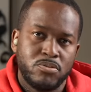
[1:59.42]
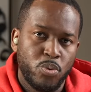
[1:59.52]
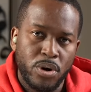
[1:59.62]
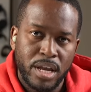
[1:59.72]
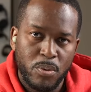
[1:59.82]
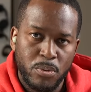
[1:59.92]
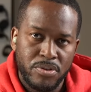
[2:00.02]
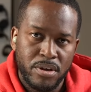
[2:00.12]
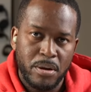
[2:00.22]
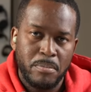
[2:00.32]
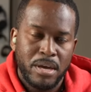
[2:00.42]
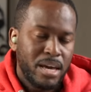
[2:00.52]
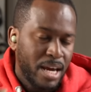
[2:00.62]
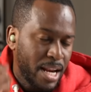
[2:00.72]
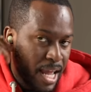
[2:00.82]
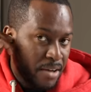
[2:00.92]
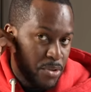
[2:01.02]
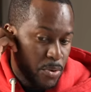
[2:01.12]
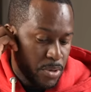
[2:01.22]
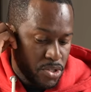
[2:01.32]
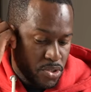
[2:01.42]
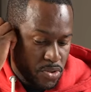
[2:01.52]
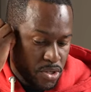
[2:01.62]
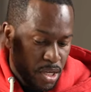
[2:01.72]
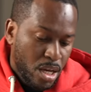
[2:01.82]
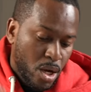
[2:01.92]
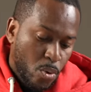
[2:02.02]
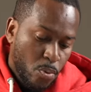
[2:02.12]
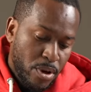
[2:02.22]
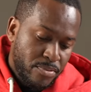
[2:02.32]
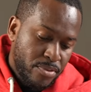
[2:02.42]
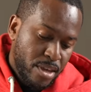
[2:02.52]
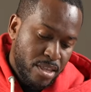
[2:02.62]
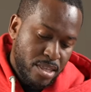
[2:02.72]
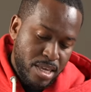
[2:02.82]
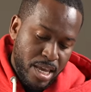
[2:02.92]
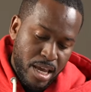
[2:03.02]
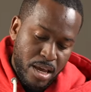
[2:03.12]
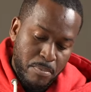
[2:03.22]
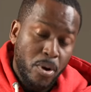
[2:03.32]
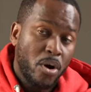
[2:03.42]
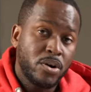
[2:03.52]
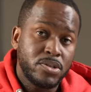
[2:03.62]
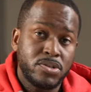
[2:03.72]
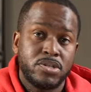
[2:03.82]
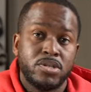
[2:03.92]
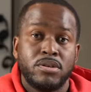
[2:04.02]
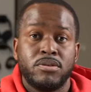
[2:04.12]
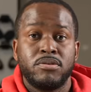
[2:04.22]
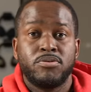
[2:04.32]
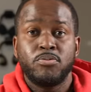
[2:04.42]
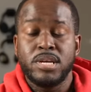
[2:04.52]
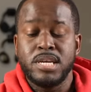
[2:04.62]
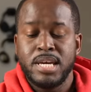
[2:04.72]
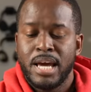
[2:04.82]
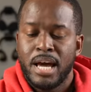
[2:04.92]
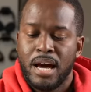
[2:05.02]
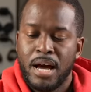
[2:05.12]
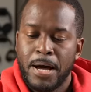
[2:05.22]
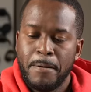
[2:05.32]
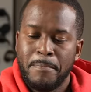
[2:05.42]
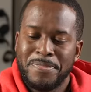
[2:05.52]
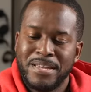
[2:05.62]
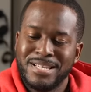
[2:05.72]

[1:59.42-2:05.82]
work out with them and I have no issues. With the AirPods 3, um, the